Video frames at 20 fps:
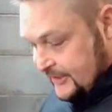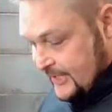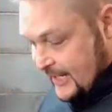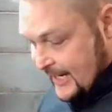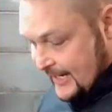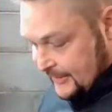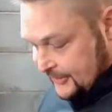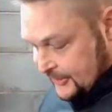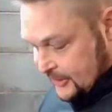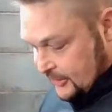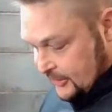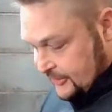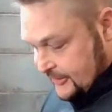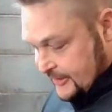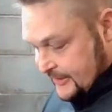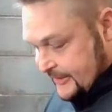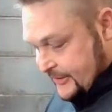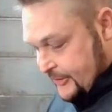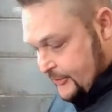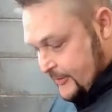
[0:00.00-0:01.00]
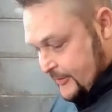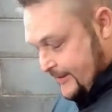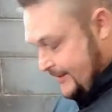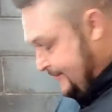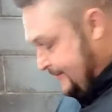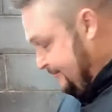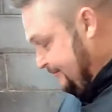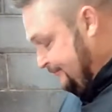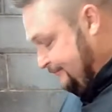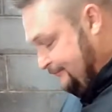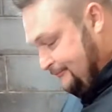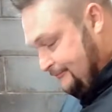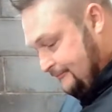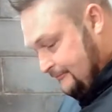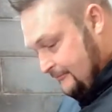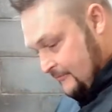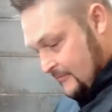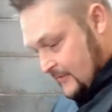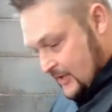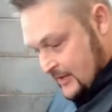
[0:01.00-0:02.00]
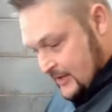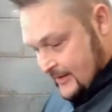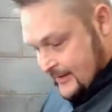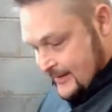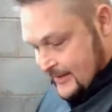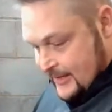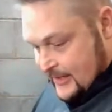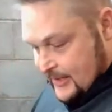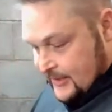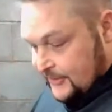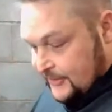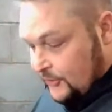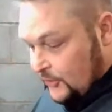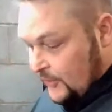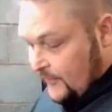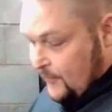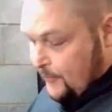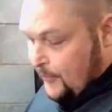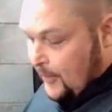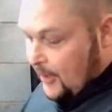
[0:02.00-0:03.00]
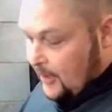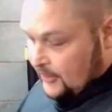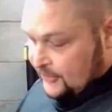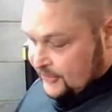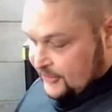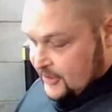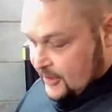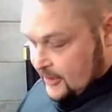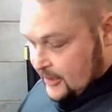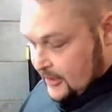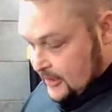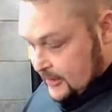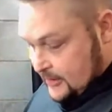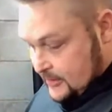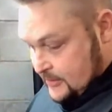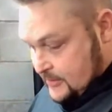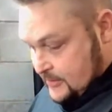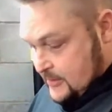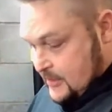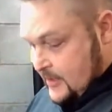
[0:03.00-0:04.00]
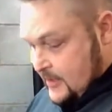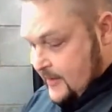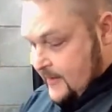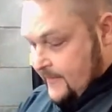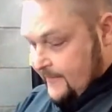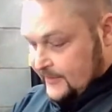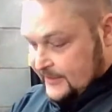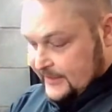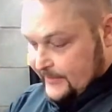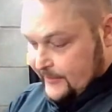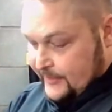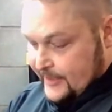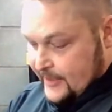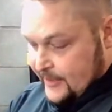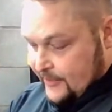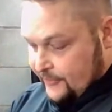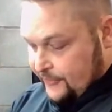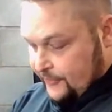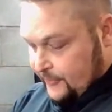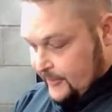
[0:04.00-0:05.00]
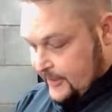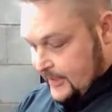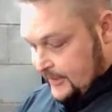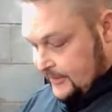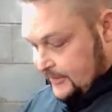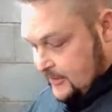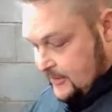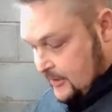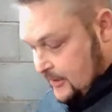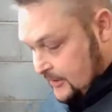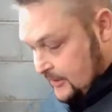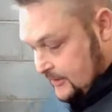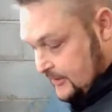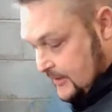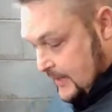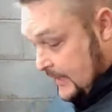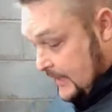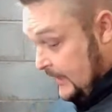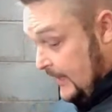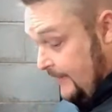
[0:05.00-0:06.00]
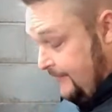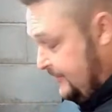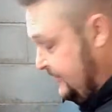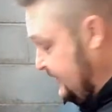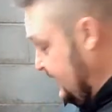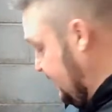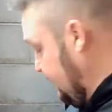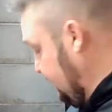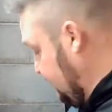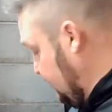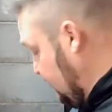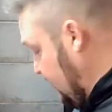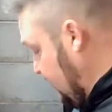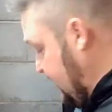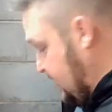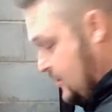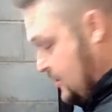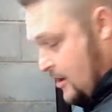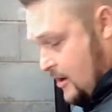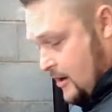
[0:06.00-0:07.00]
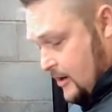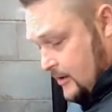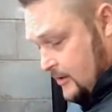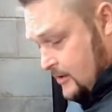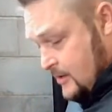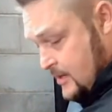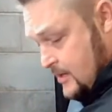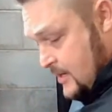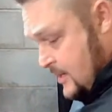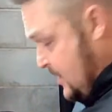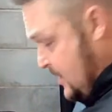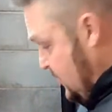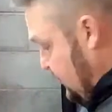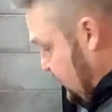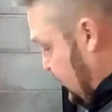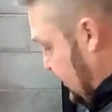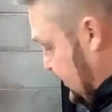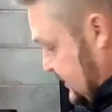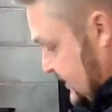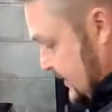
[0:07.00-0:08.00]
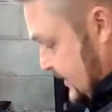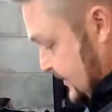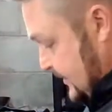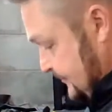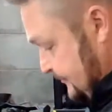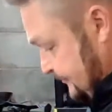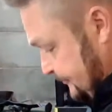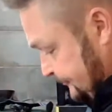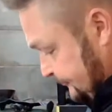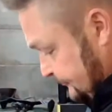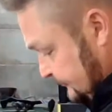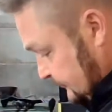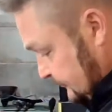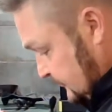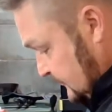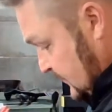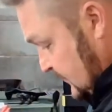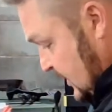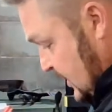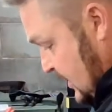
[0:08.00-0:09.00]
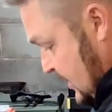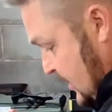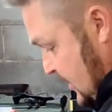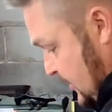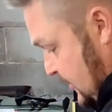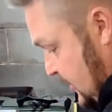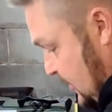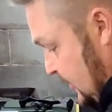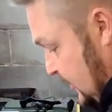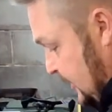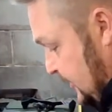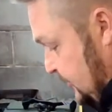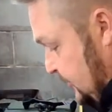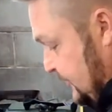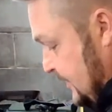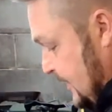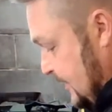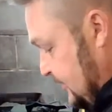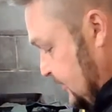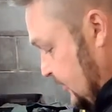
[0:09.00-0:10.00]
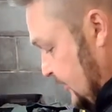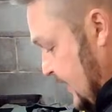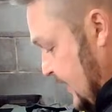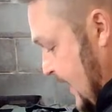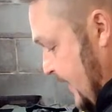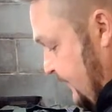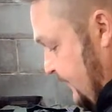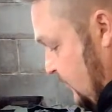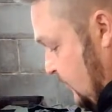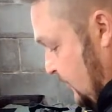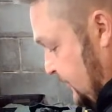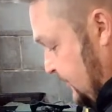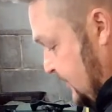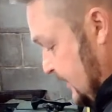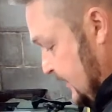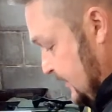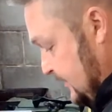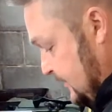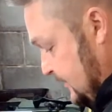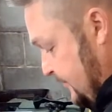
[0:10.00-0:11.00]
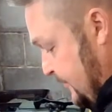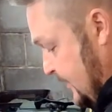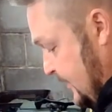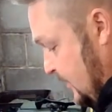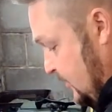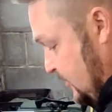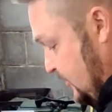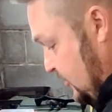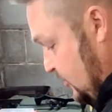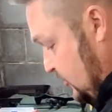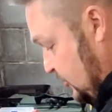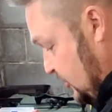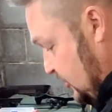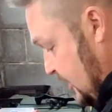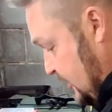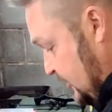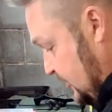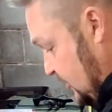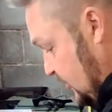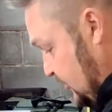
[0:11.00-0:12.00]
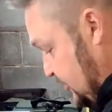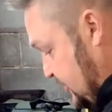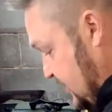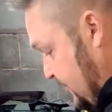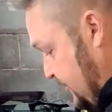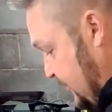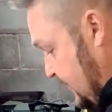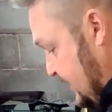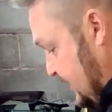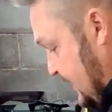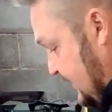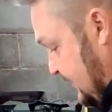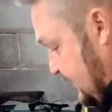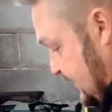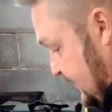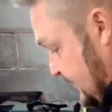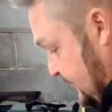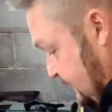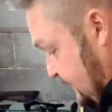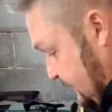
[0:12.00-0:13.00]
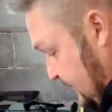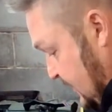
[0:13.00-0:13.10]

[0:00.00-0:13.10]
kind of turned into a sort of a parts car for some of the other 3S cars. I love the Sentin. It was a great car, but the only issues I started having with it is the bigger that you start jumping that thing